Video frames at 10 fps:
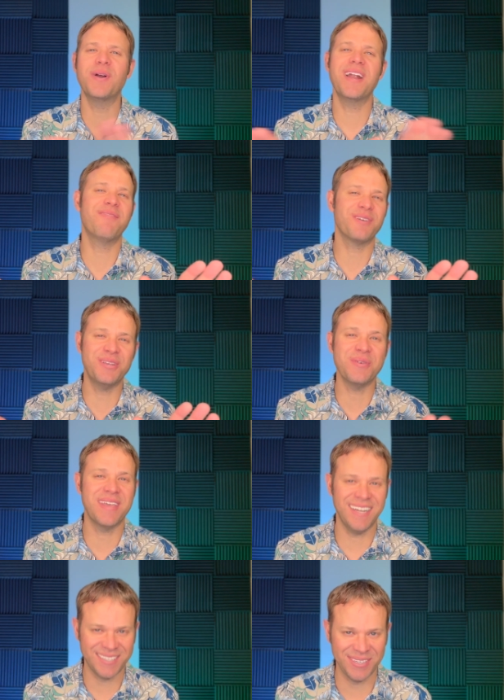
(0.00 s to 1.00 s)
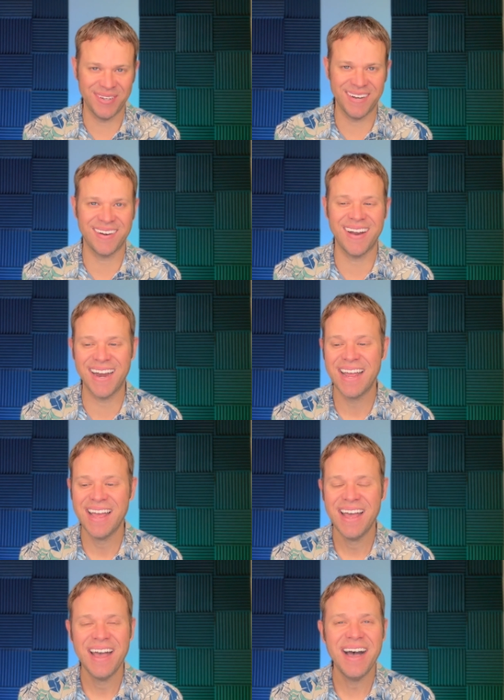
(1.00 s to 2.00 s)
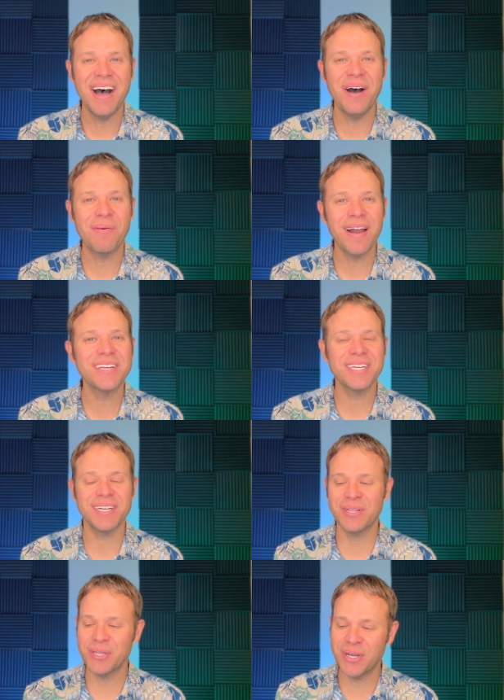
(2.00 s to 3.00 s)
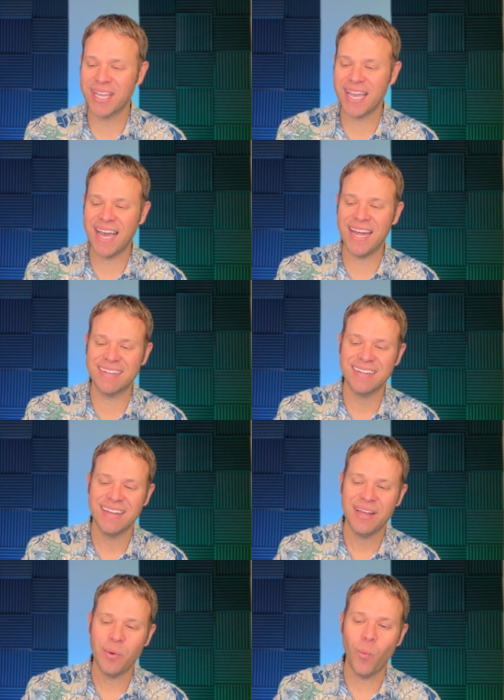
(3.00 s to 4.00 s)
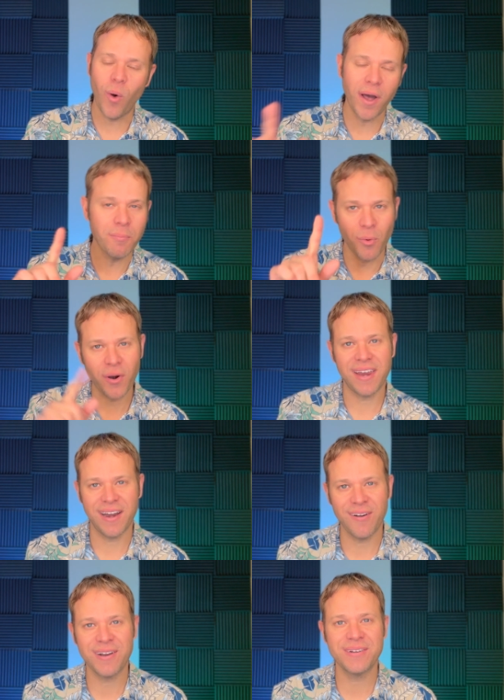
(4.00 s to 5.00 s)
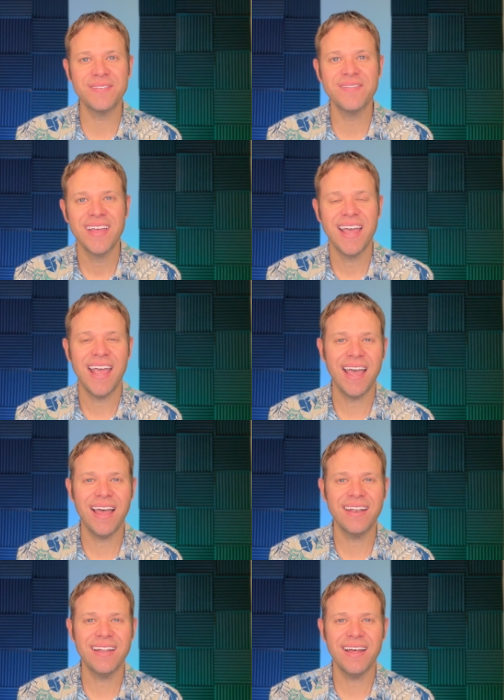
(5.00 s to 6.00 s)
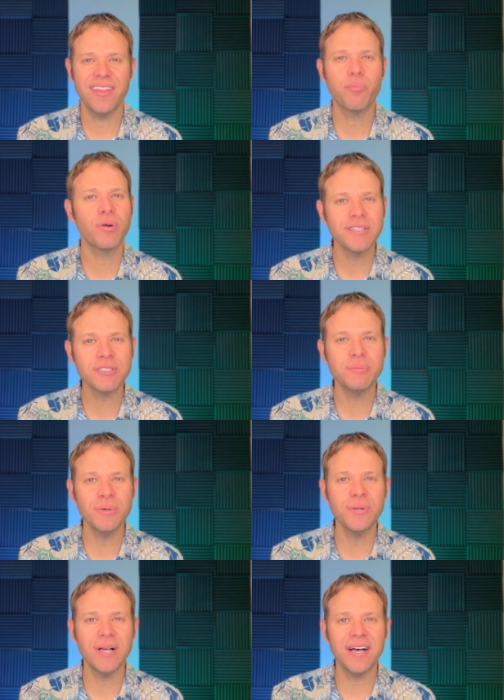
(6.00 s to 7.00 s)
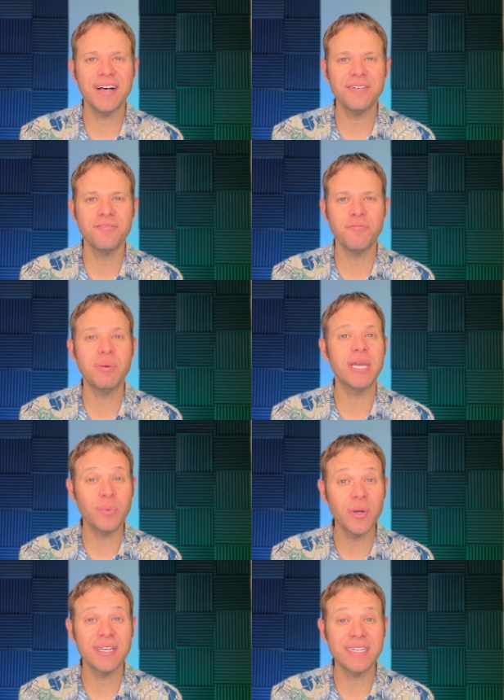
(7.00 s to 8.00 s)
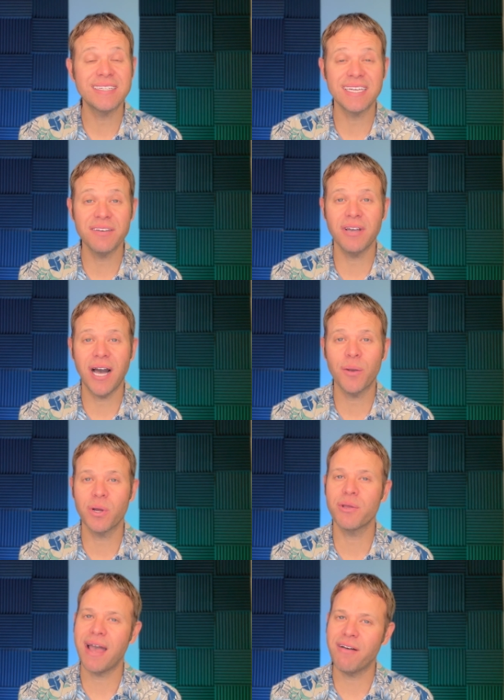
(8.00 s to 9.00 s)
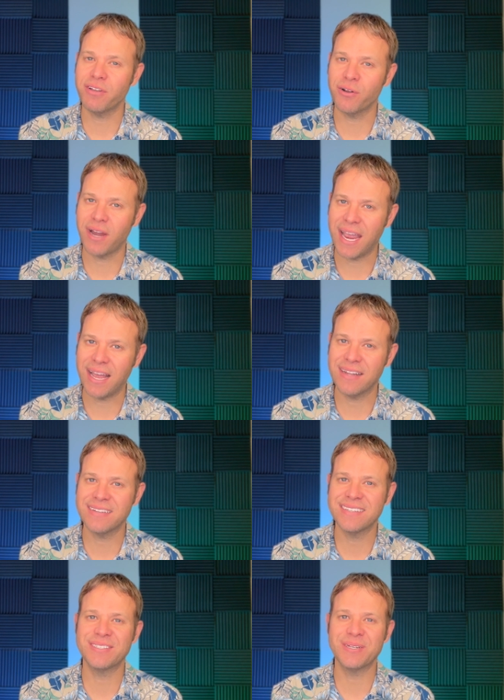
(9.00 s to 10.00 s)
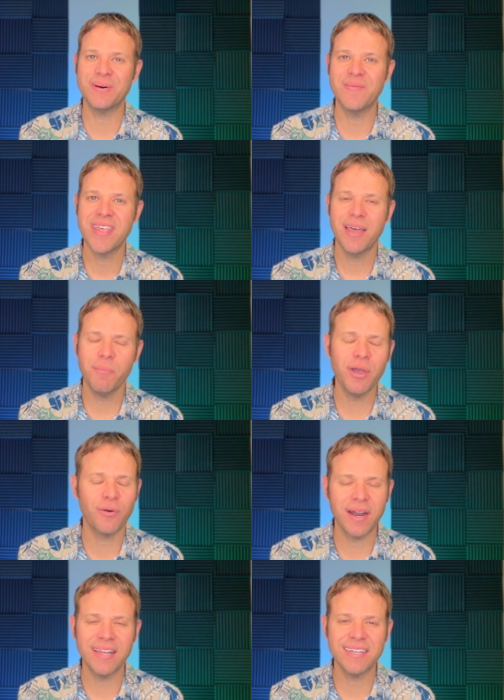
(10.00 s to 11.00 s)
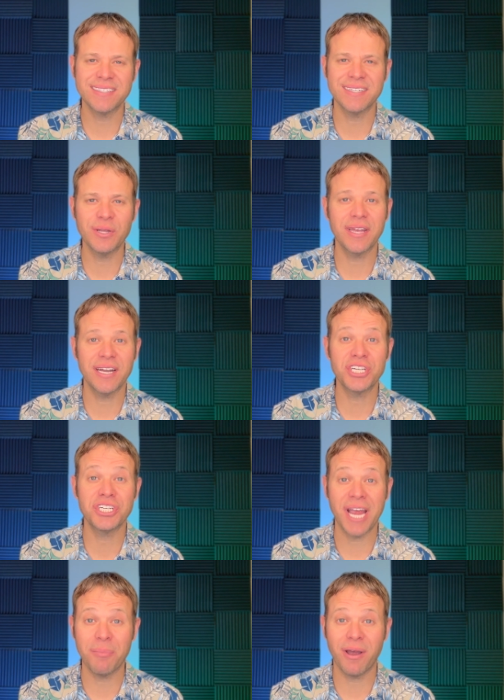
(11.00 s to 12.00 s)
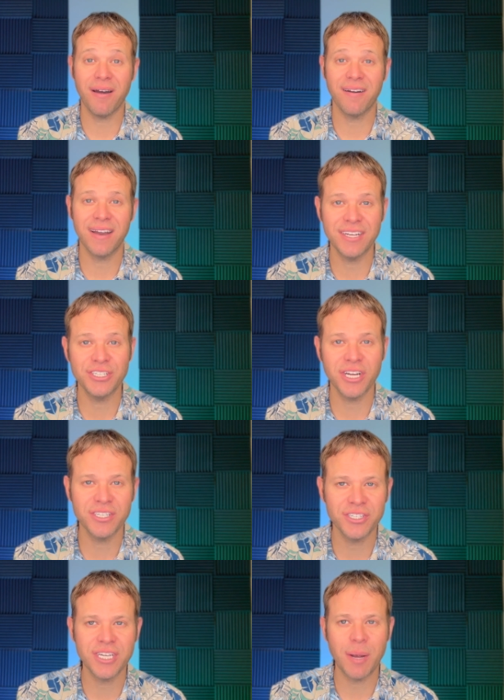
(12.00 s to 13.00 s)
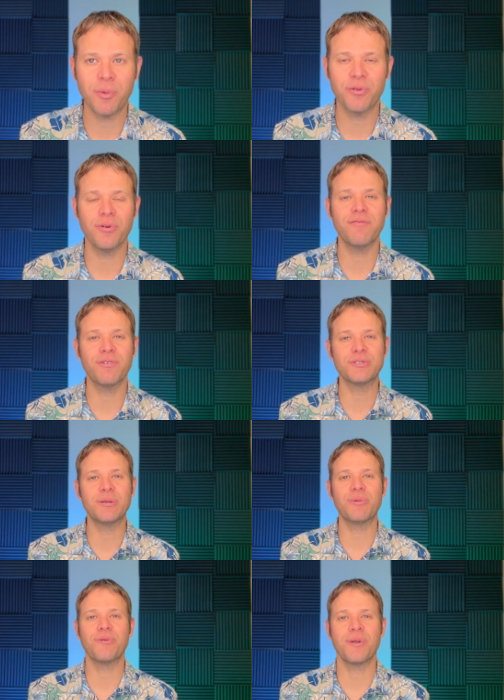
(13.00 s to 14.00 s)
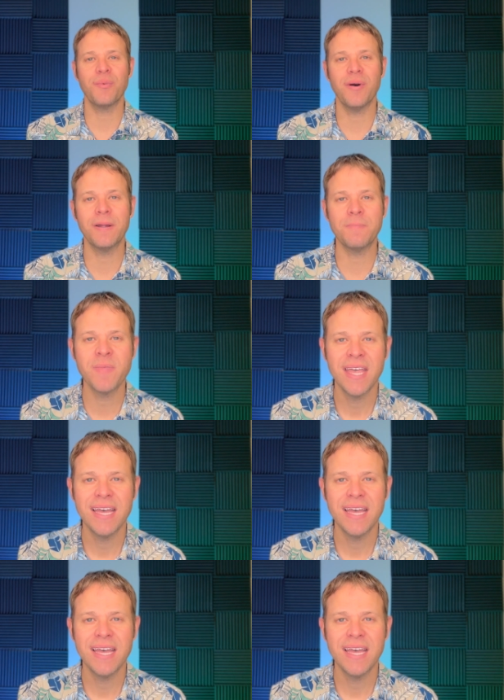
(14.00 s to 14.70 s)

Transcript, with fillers: whenever you get to it, all right, uh, we're actually going to look at one more character and uh, the principle of being willing to give God what you have in your hand. So it'd be a great lesson looking at Shamgar in Judges chapter 3 and verse number 31.